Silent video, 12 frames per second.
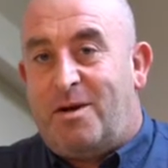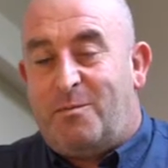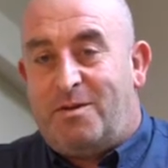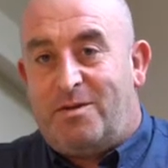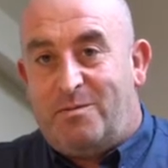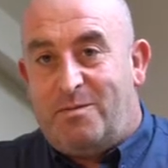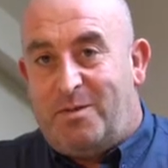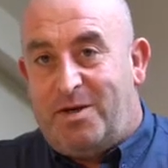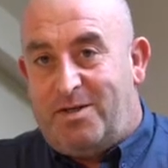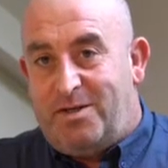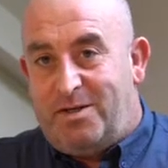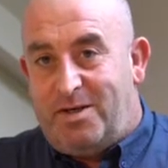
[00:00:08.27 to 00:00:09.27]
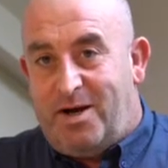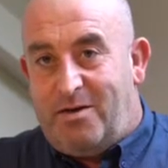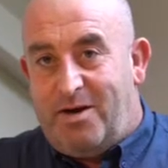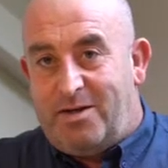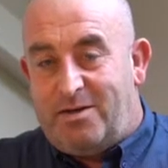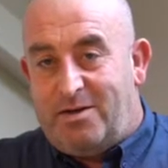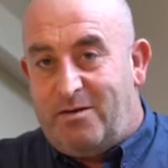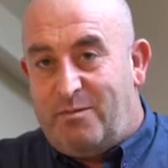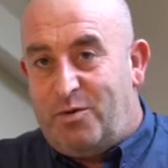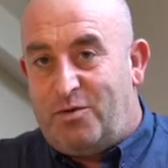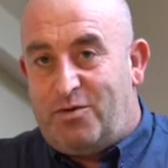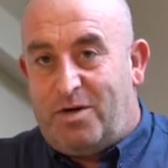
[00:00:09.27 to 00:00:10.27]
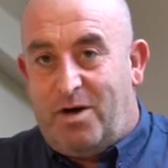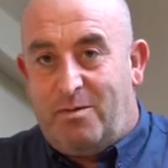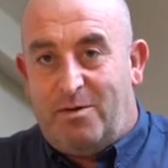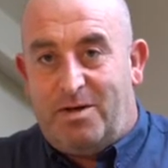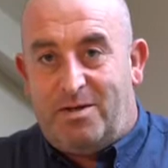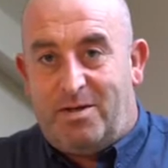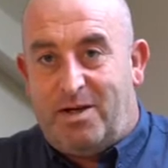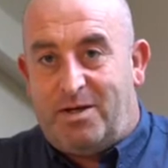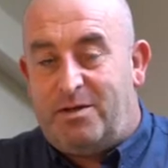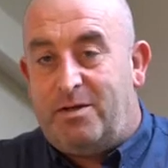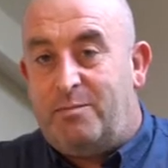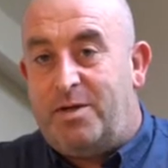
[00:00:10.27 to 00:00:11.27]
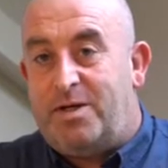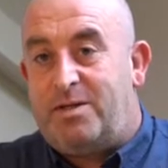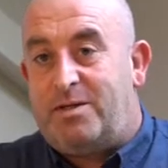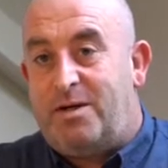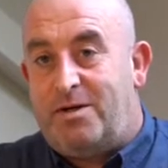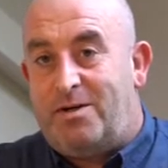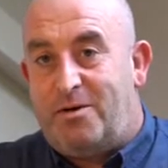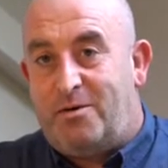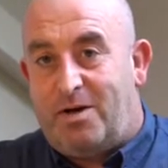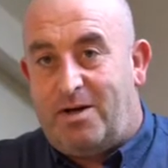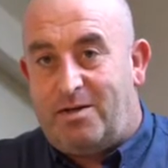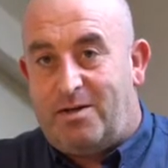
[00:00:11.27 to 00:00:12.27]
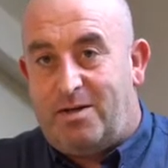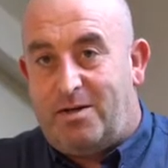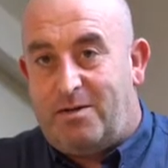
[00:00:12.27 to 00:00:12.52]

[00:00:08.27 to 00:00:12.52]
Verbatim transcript: I'm the Managing Director of Bawtry Carbon International based here in Doncaster.